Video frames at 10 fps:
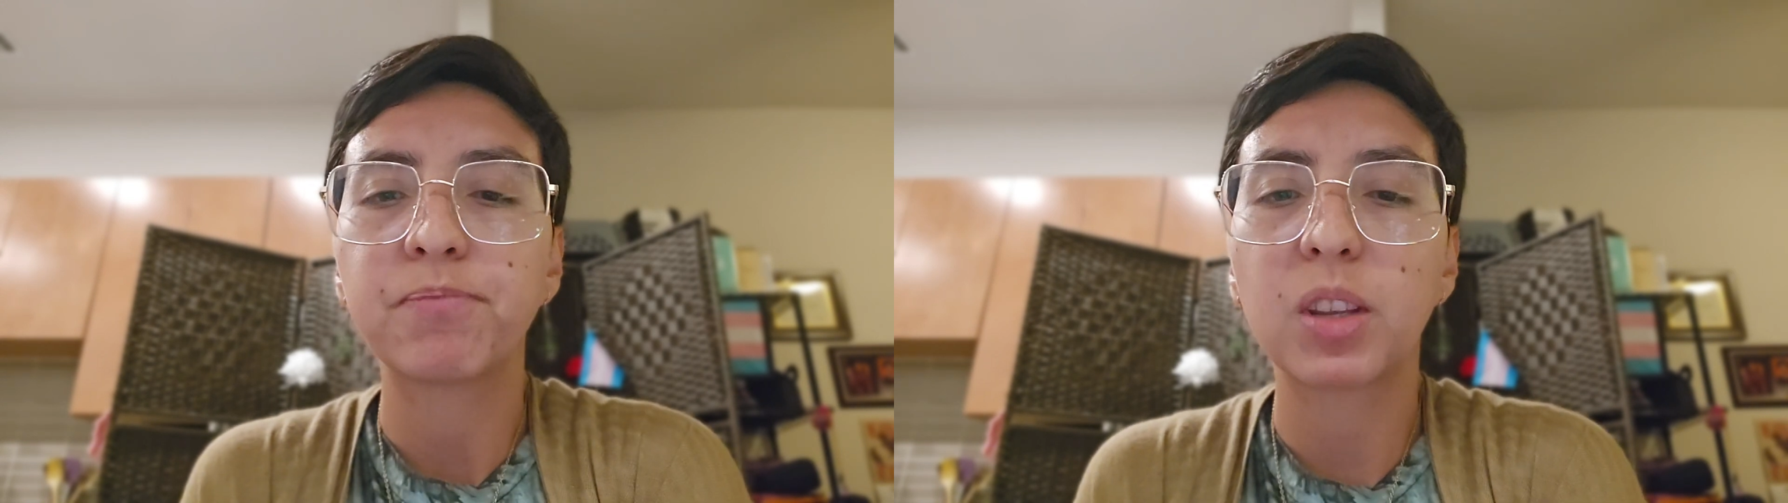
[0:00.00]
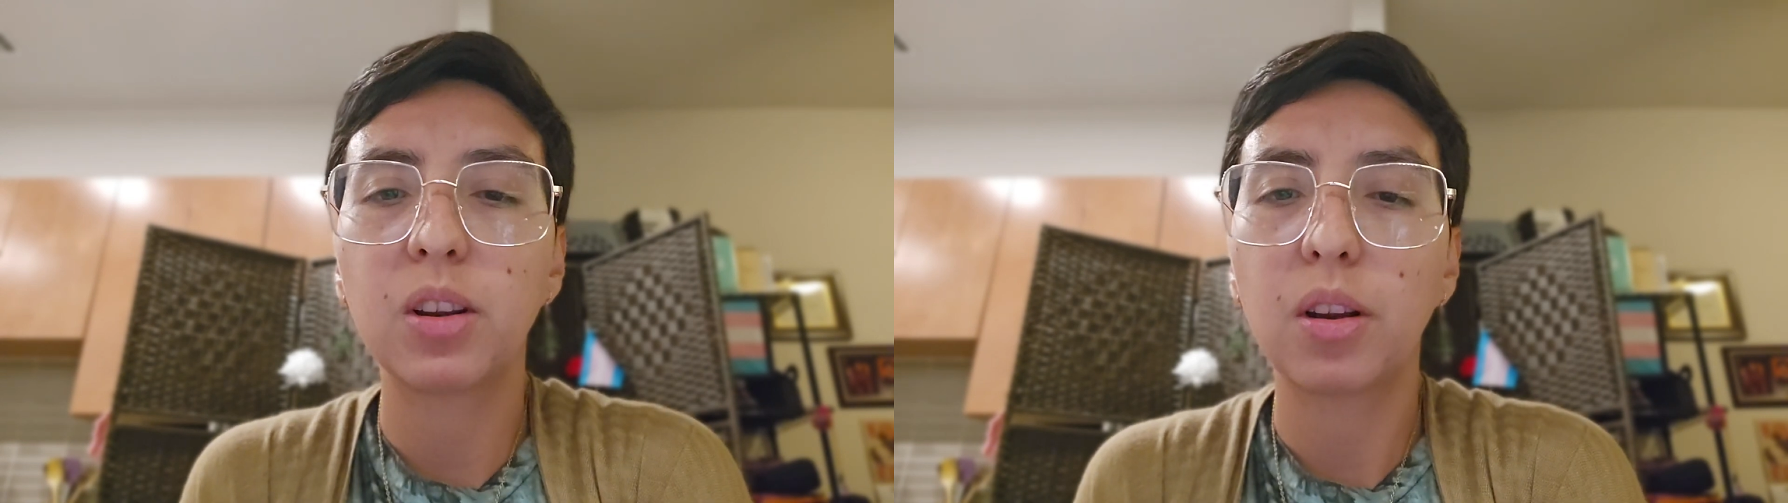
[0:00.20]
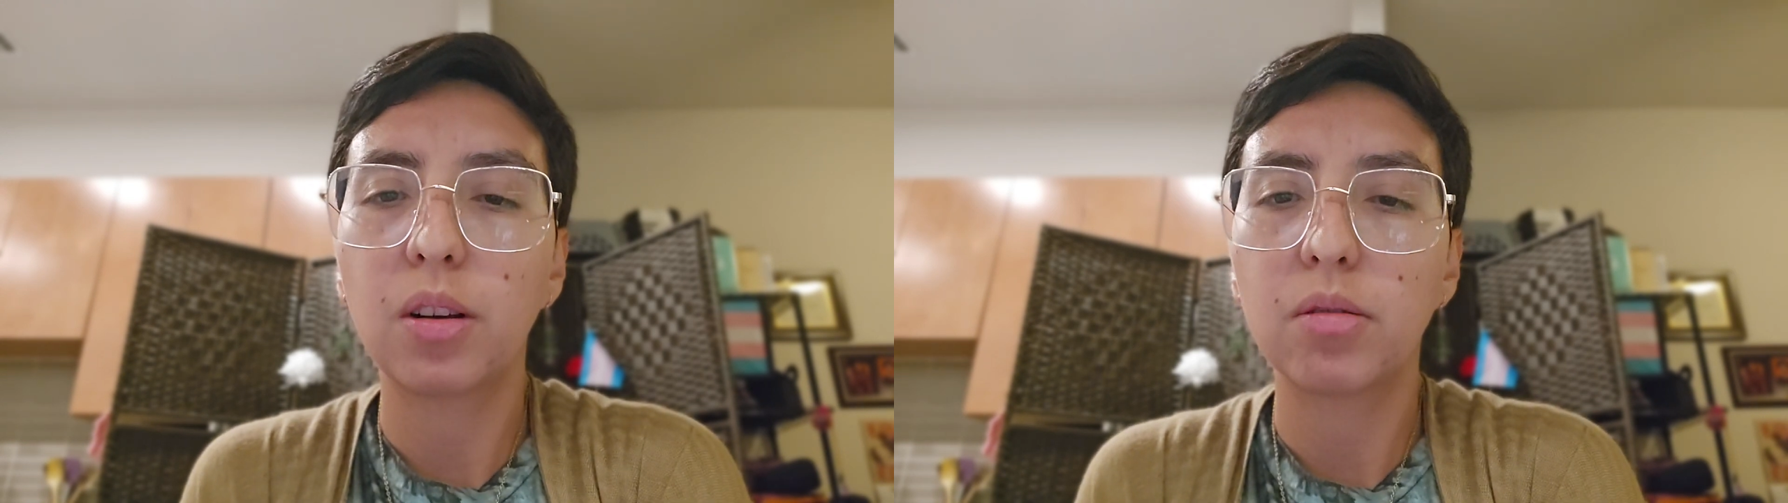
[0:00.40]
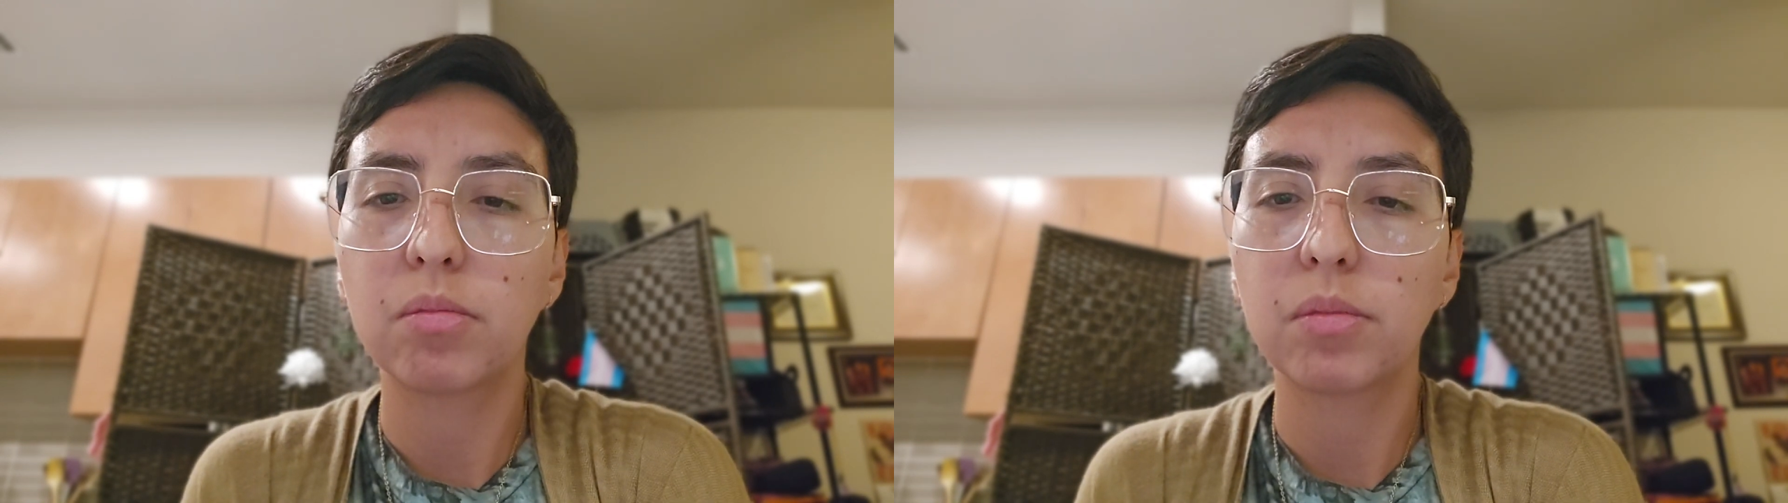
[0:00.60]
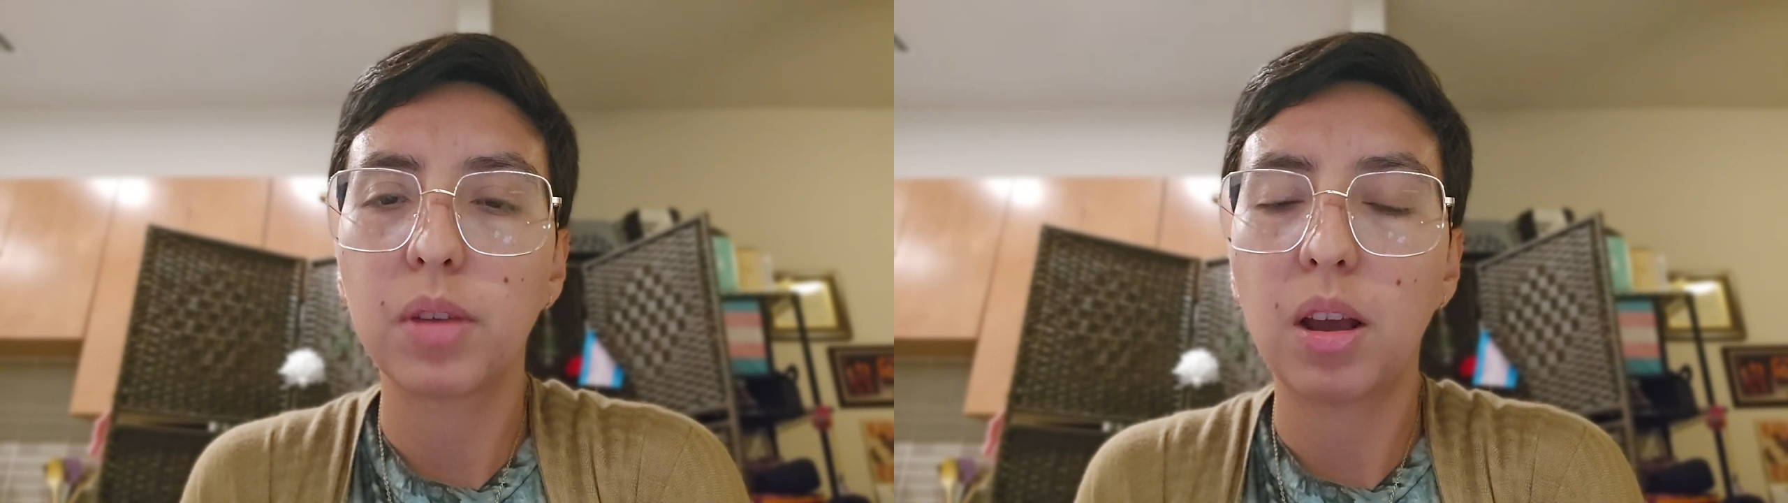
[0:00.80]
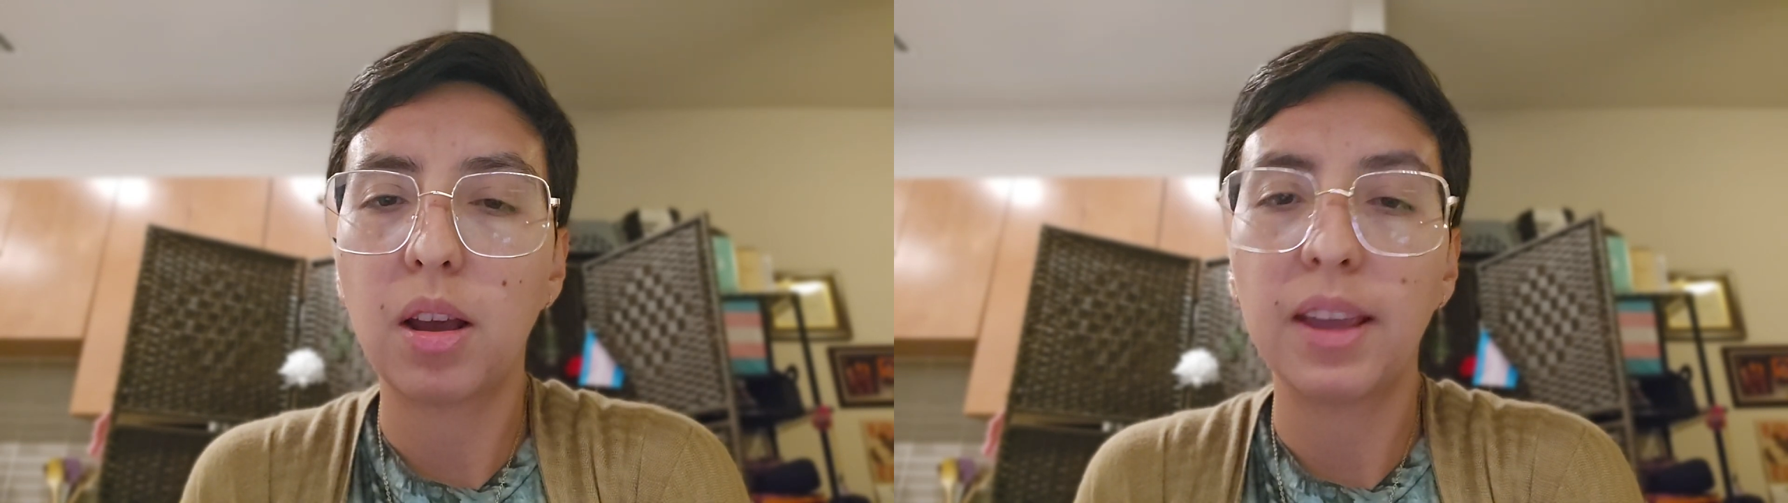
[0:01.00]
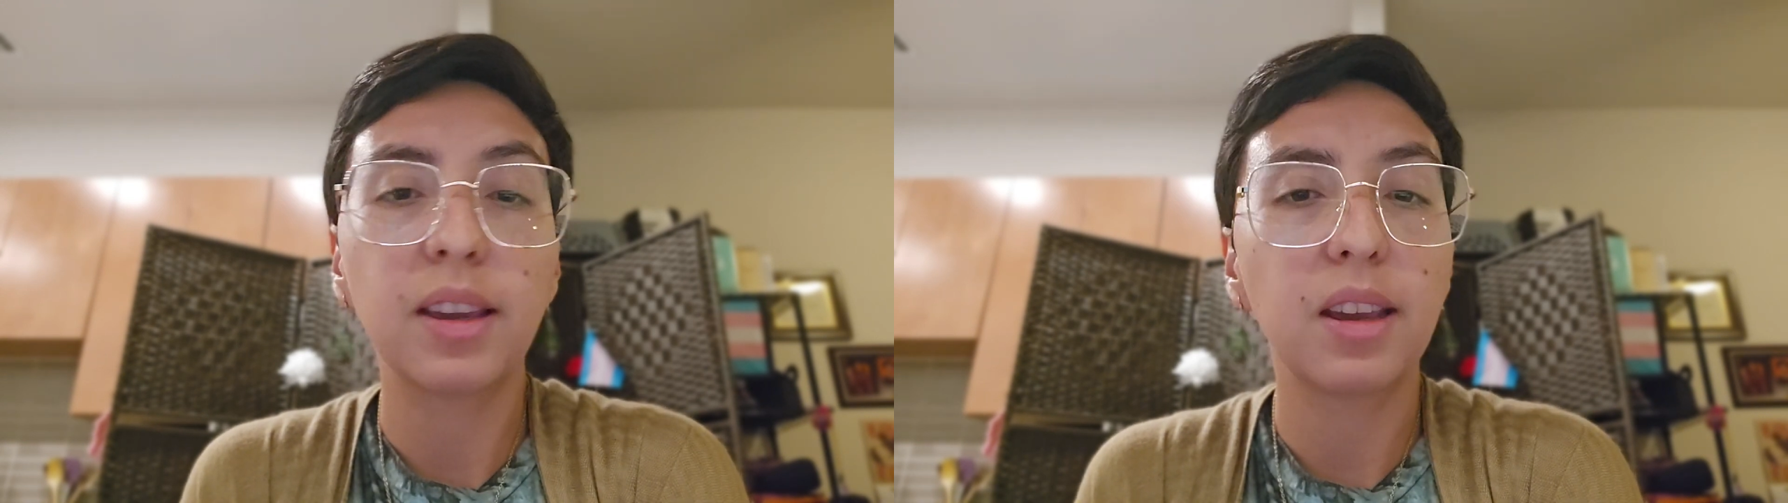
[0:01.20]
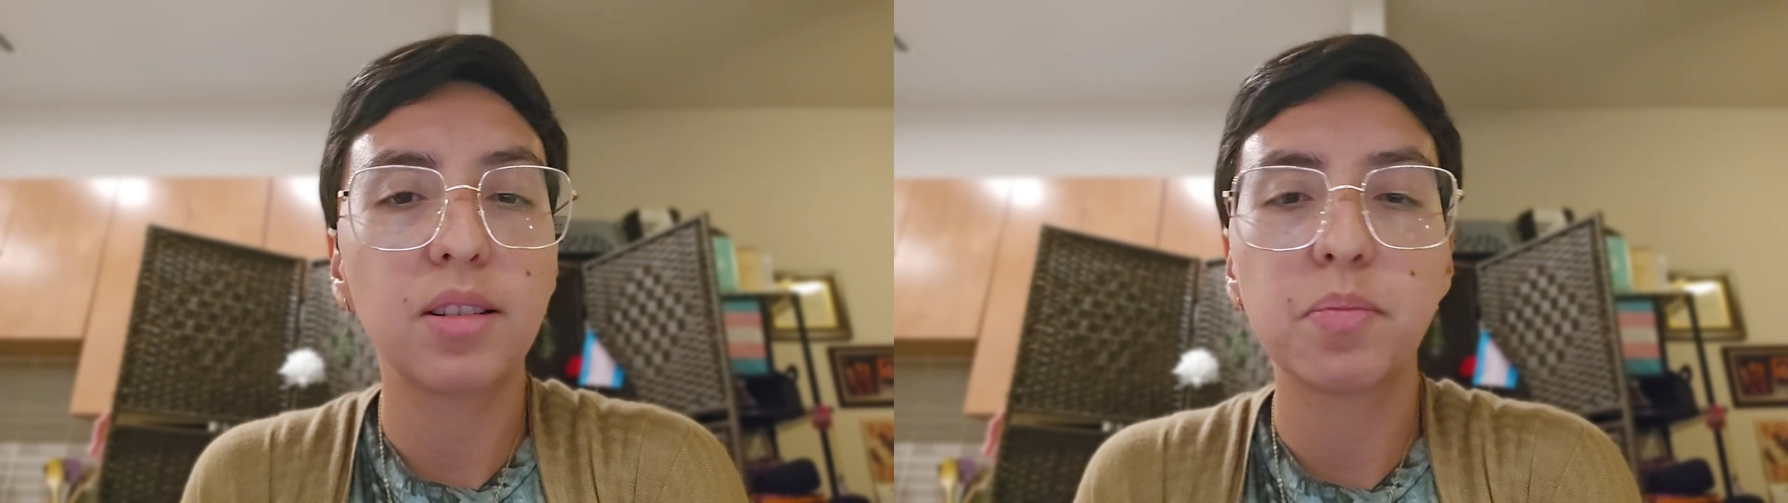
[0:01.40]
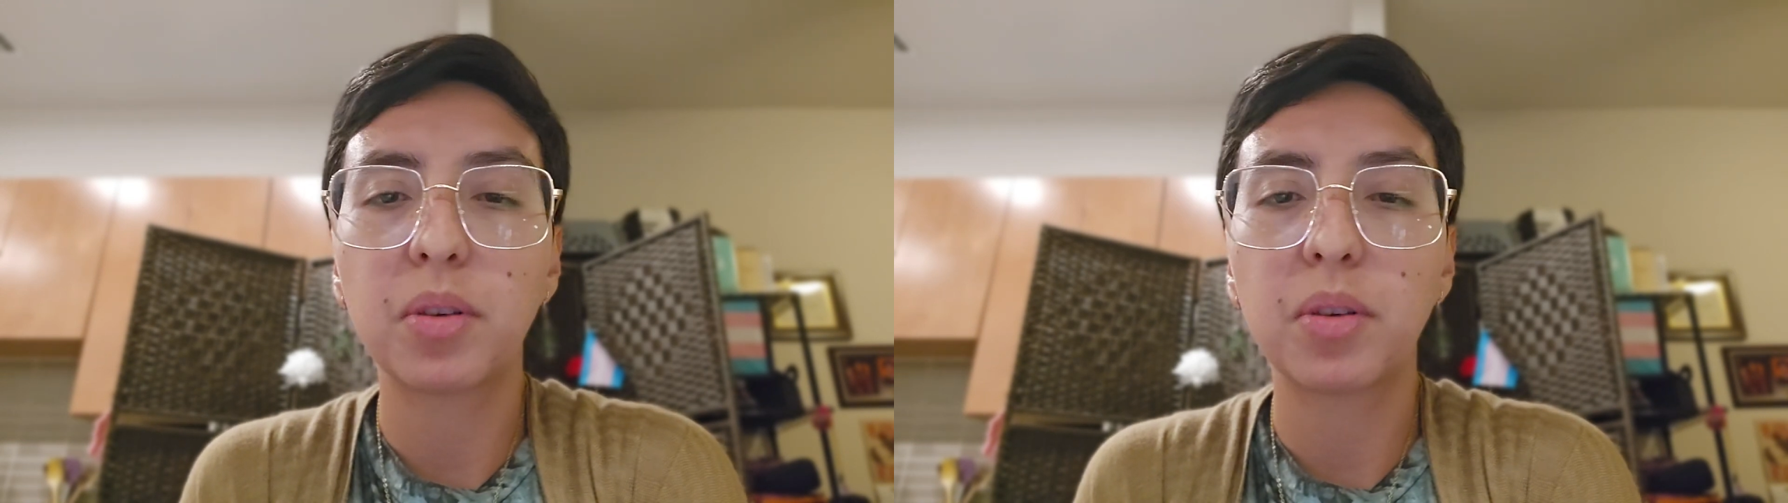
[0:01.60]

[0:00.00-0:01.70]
you know, again,